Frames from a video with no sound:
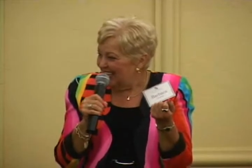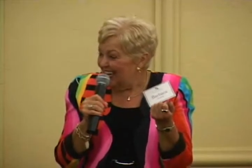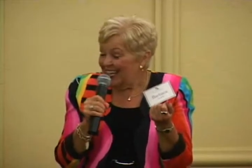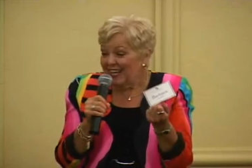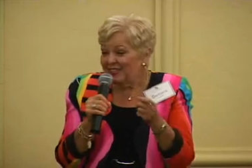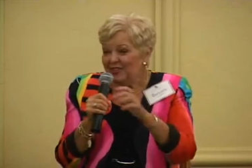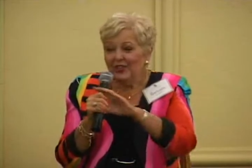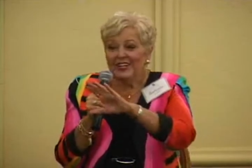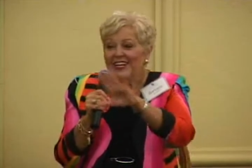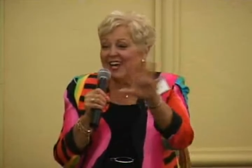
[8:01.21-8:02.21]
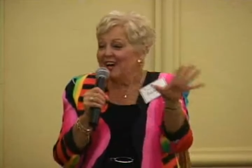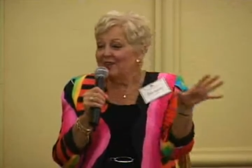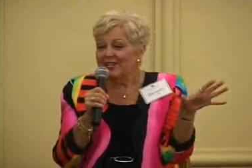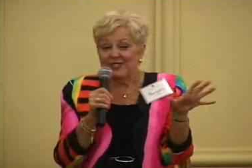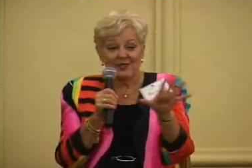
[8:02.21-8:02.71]
Mm-hmm. And look at how
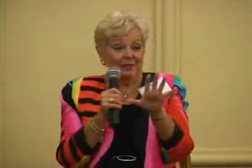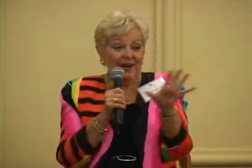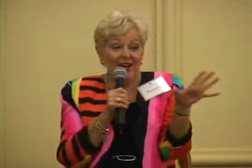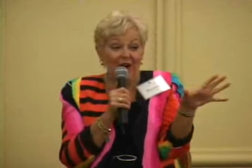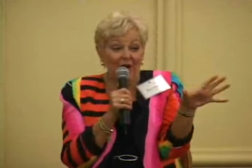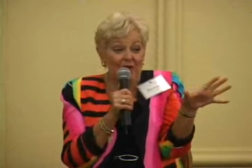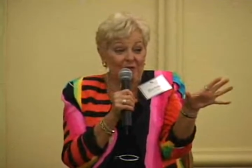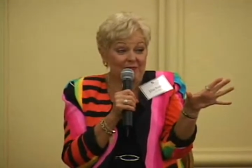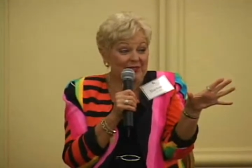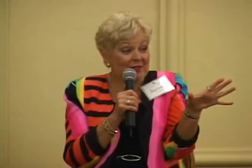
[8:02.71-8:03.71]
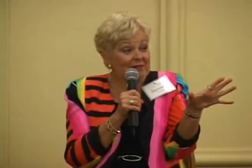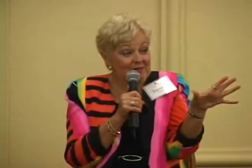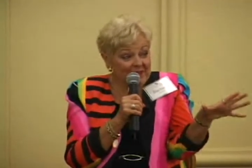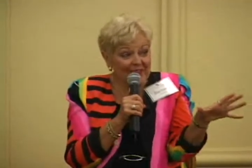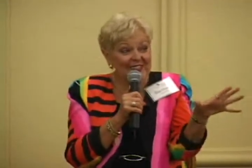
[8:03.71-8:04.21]
he has brought hope to
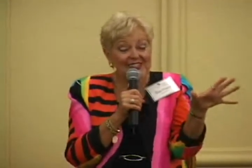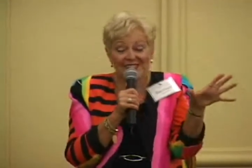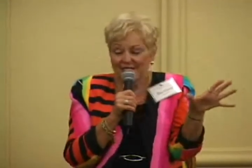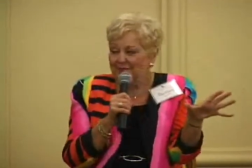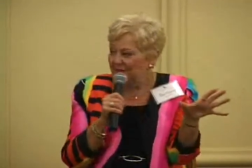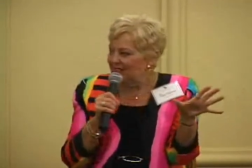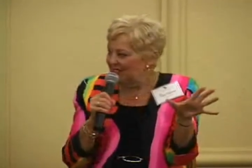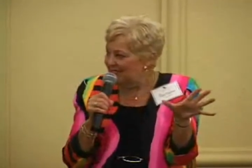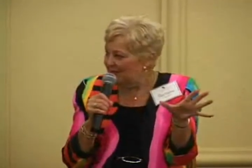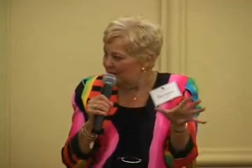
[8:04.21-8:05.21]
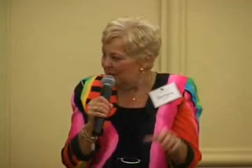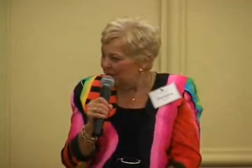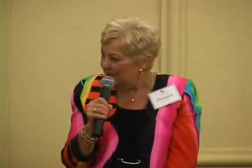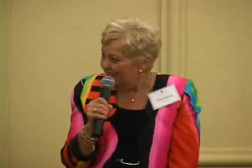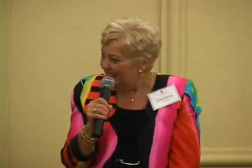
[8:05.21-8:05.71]
millions and millions of
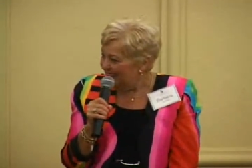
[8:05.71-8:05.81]
people.